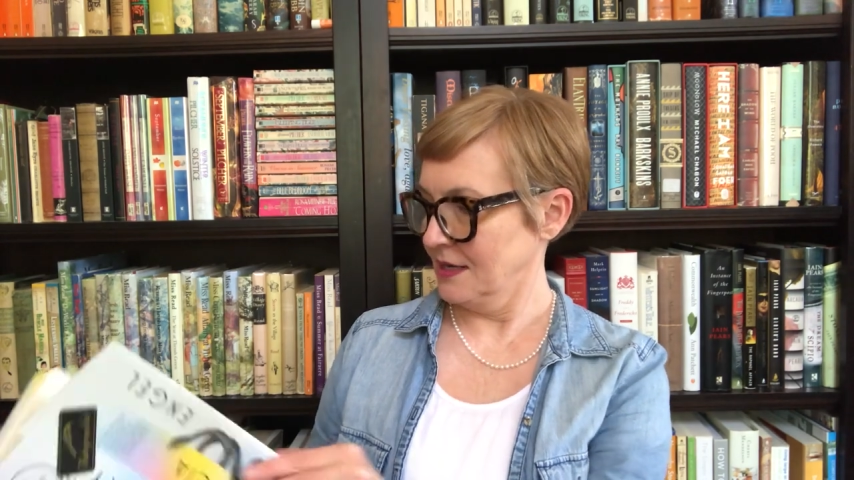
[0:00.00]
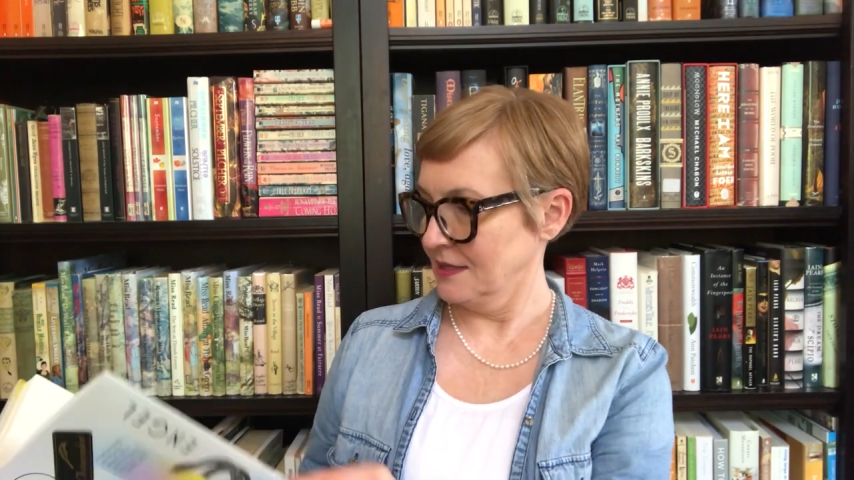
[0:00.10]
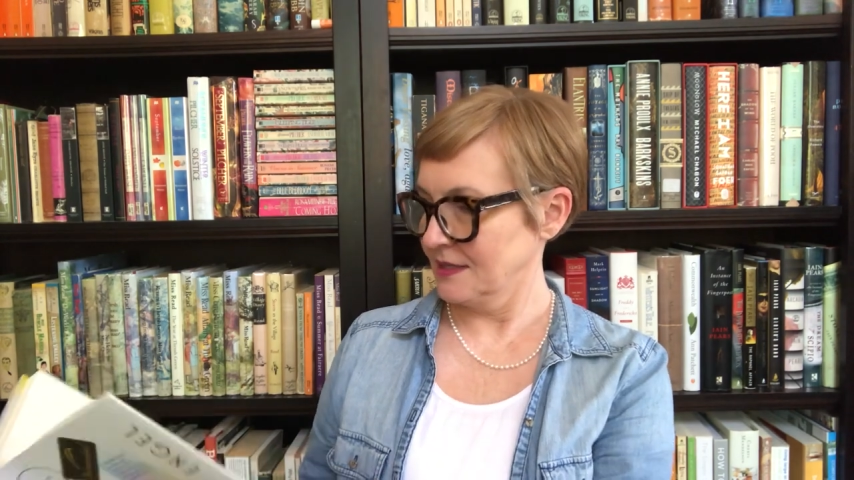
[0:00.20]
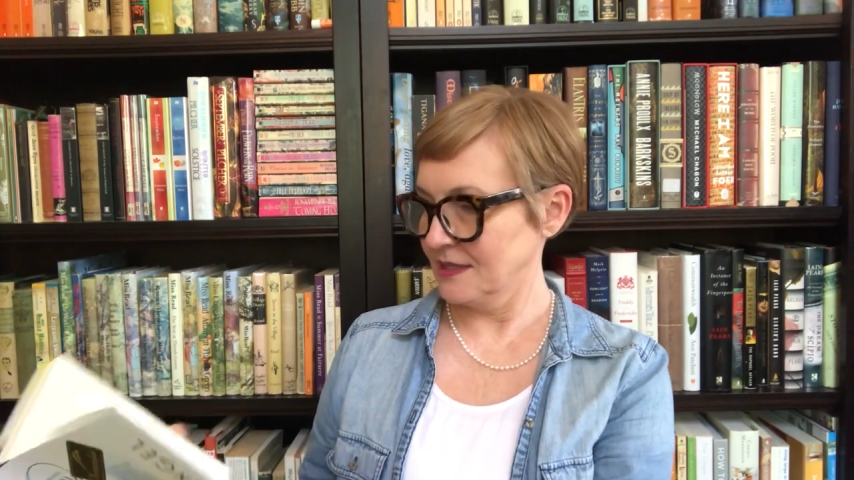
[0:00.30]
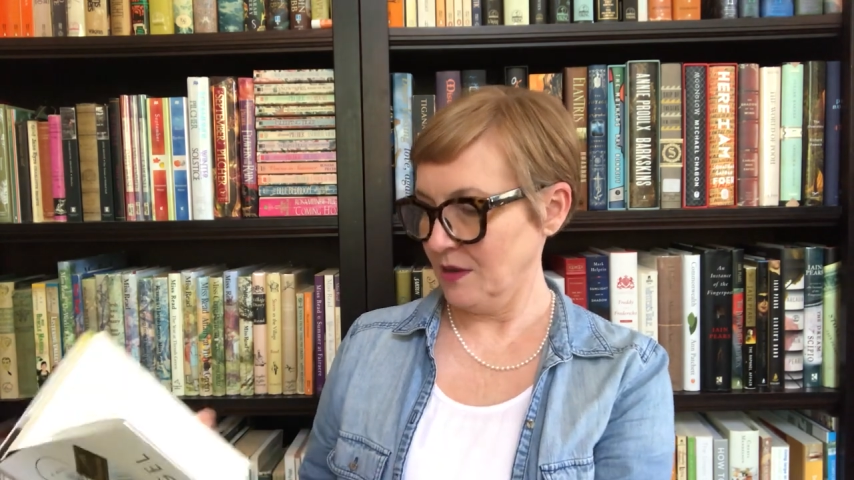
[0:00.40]

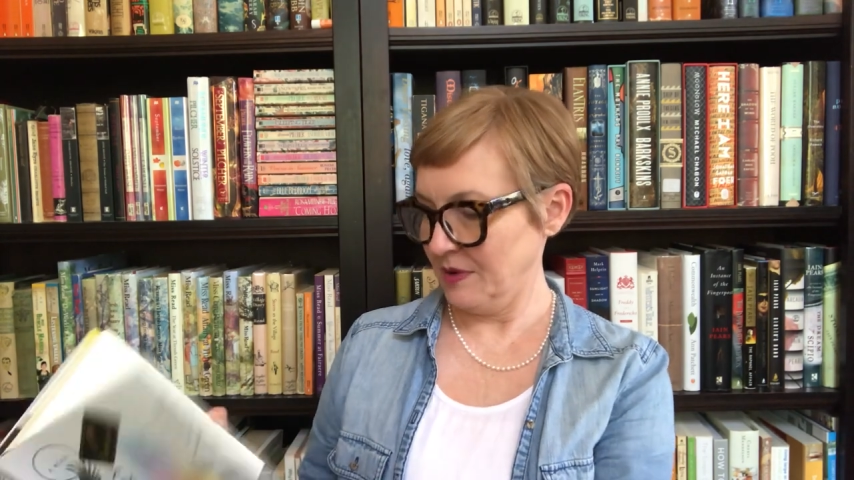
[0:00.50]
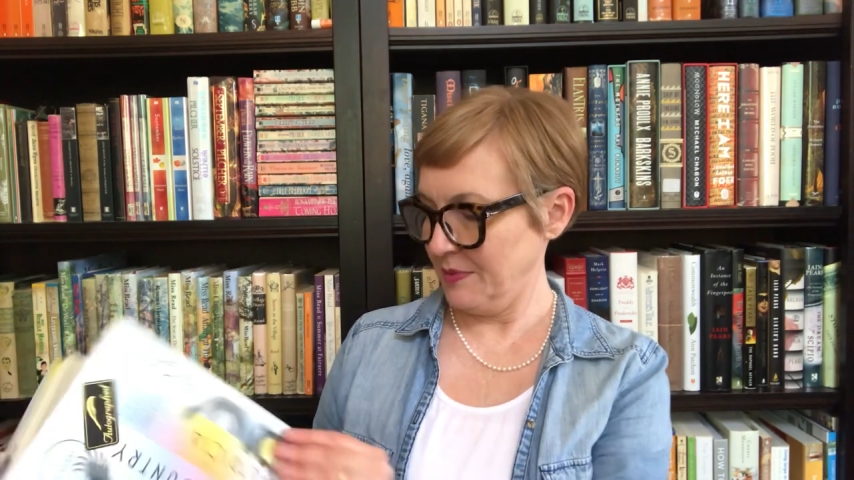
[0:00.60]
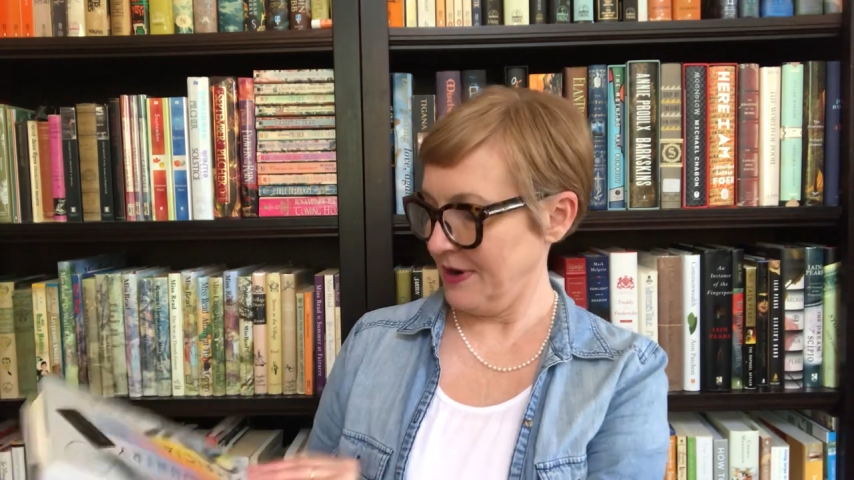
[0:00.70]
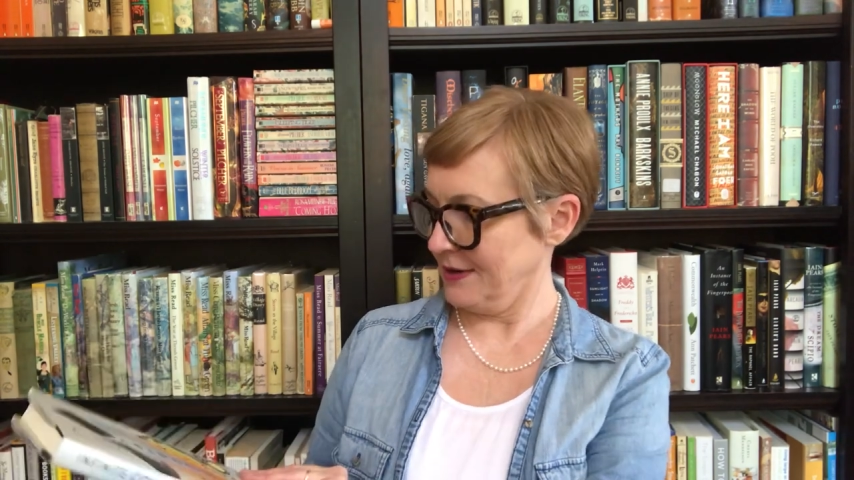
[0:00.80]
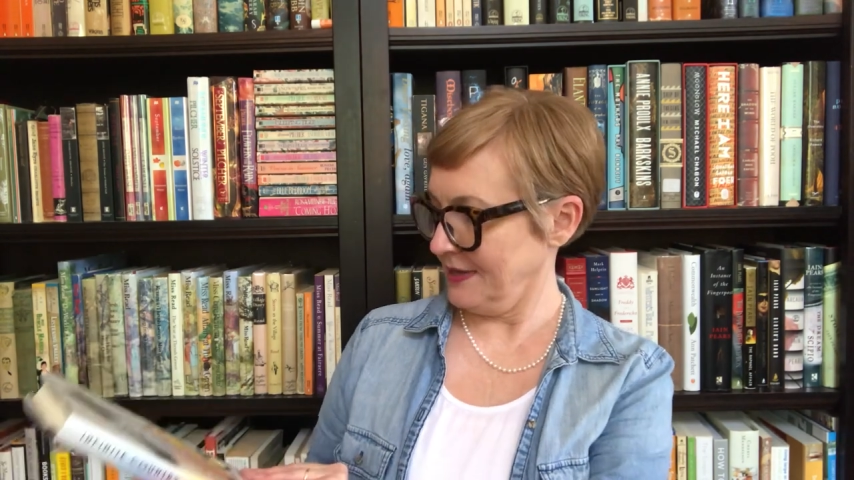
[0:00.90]
So, but
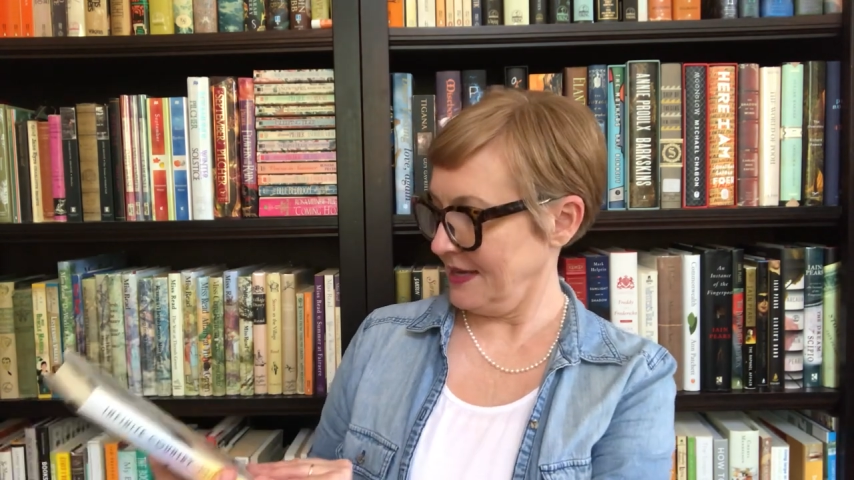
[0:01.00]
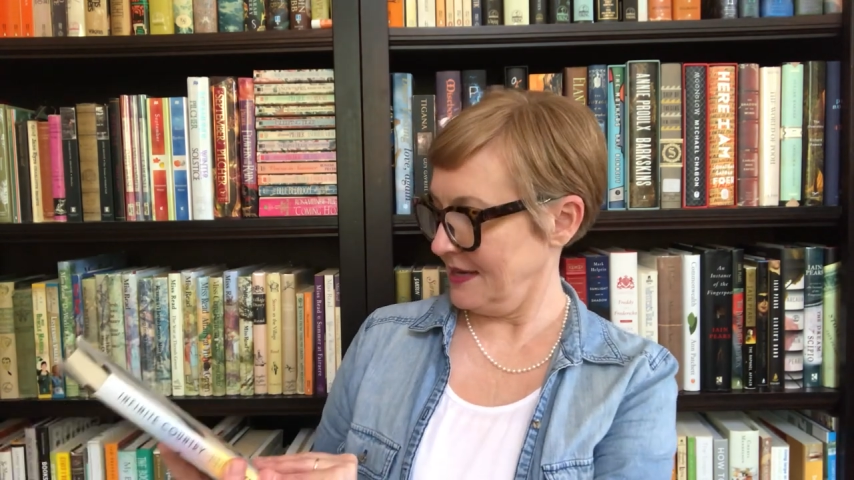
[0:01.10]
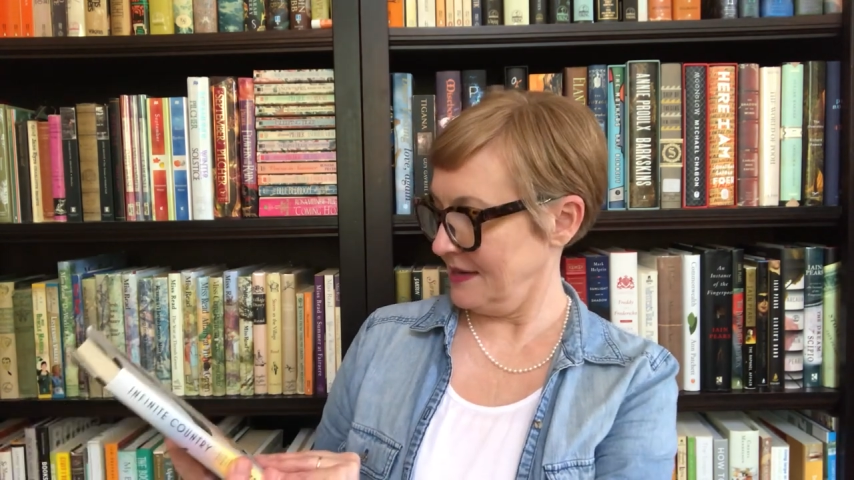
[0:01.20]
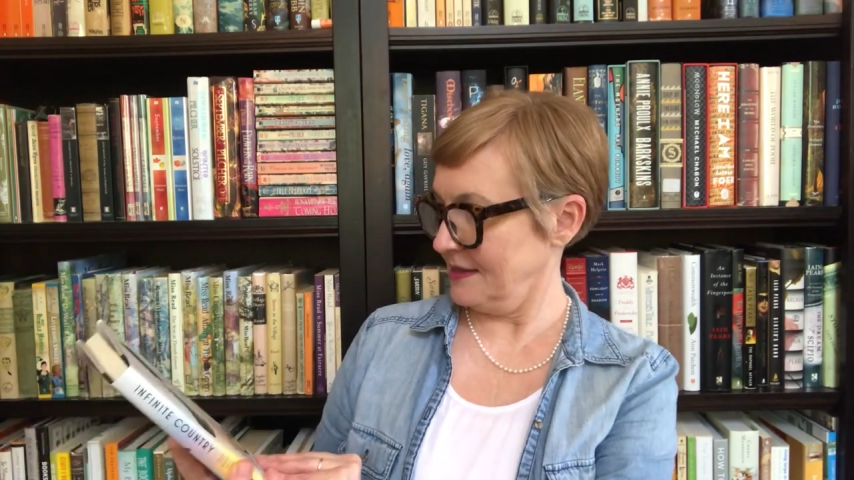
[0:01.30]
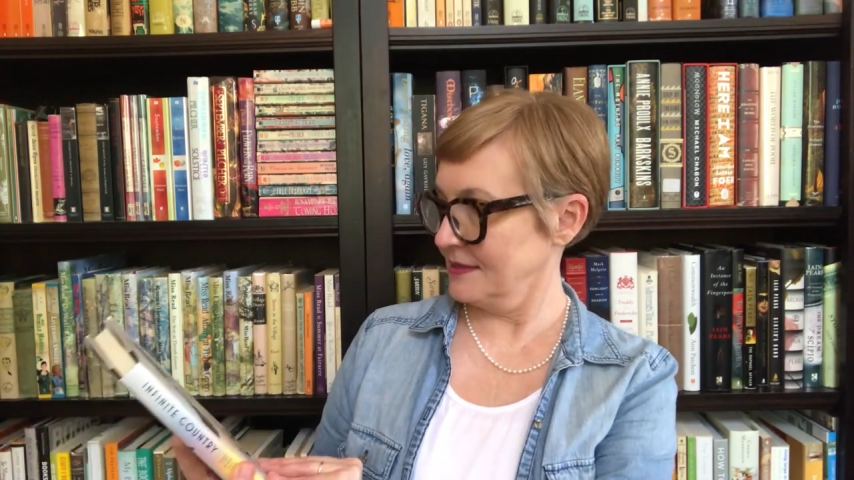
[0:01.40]
apparently it
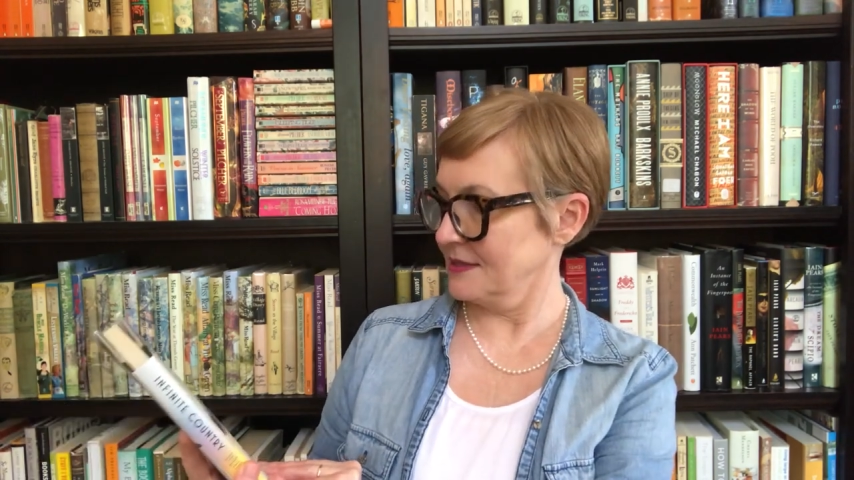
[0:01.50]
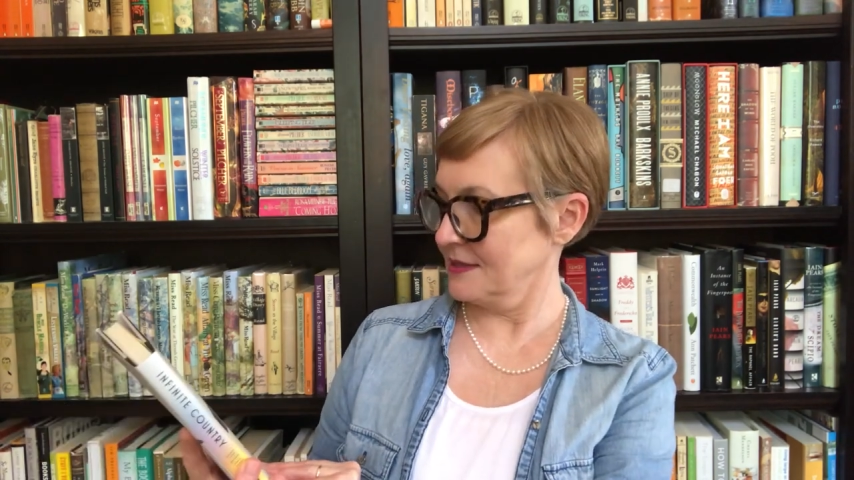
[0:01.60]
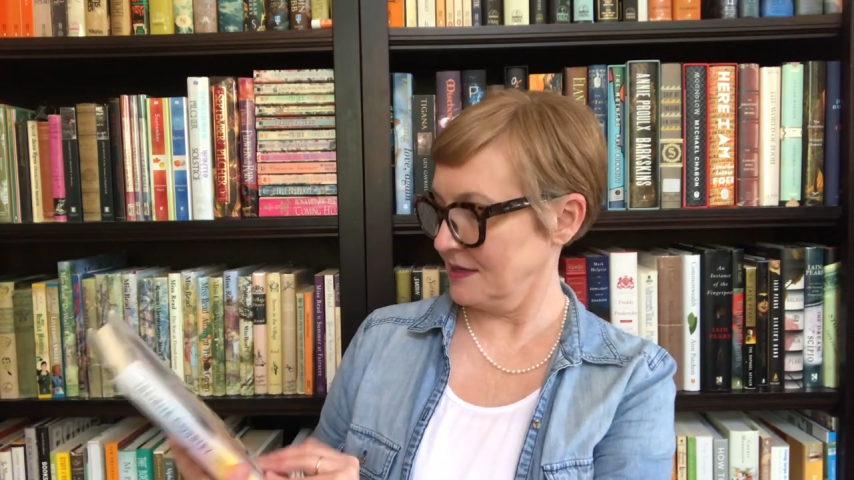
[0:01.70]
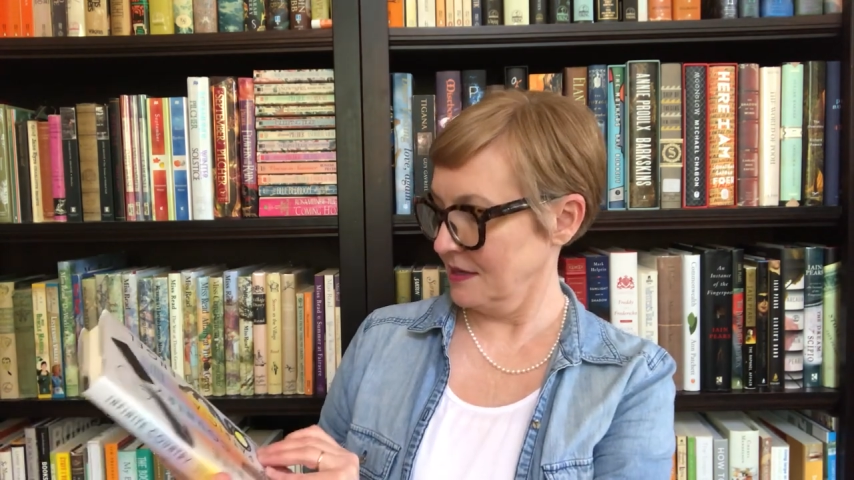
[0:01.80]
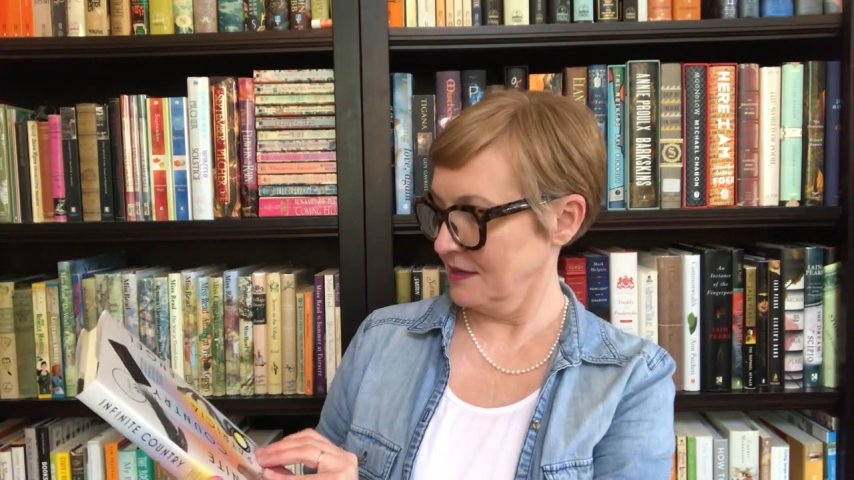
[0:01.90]
is